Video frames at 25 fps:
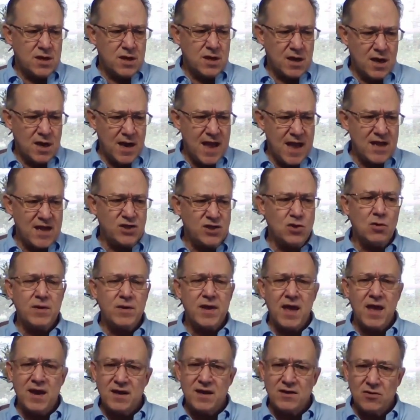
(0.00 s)
and you'll
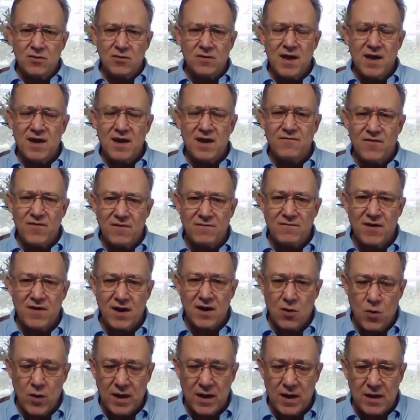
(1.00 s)
get it, and you'll get it very,
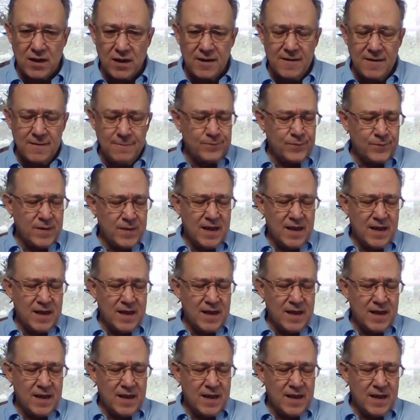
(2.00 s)
very quickly.